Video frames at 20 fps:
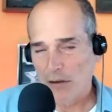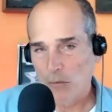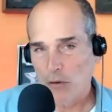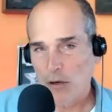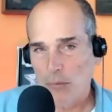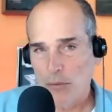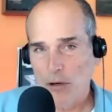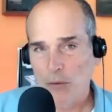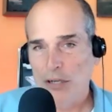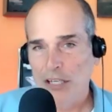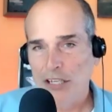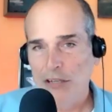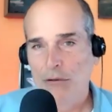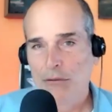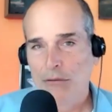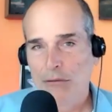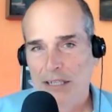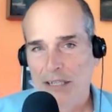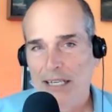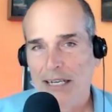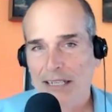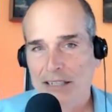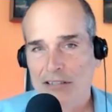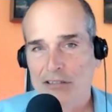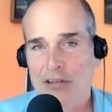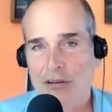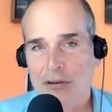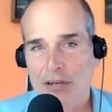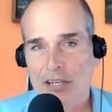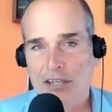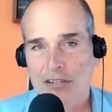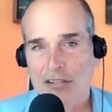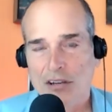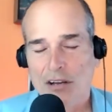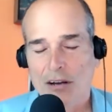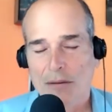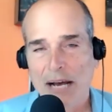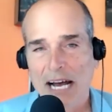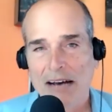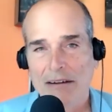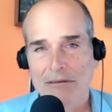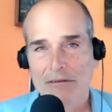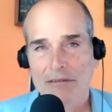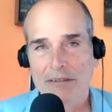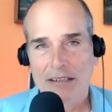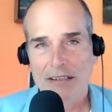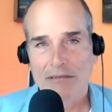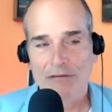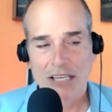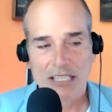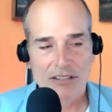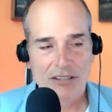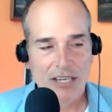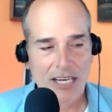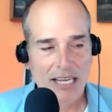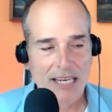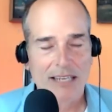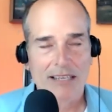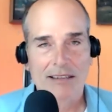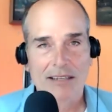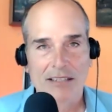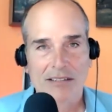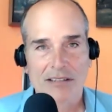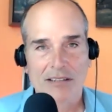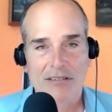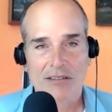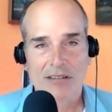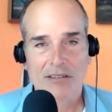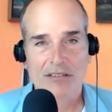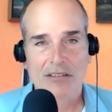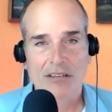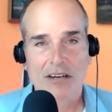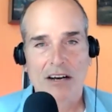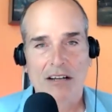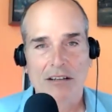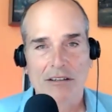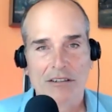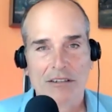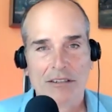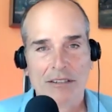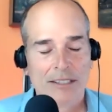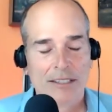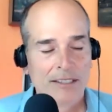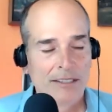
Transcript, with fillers: at what point were you getting serious about investigating this as a scholar